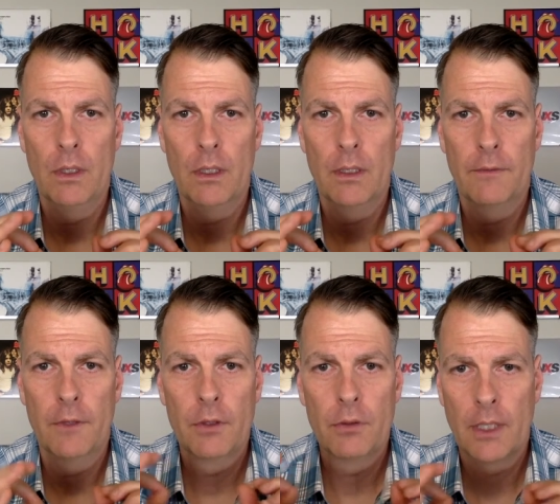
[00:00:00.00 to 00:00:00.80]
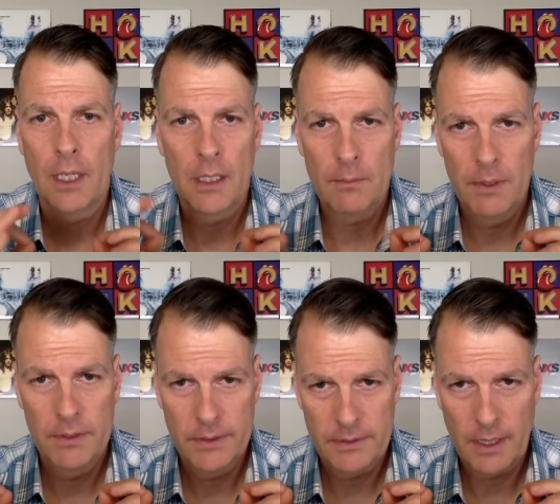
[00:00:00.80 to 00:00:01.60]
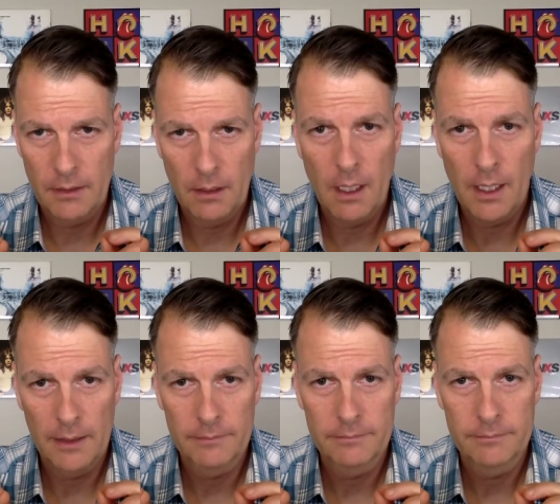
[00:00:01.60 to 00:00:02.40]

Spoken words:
If you're doing any business online,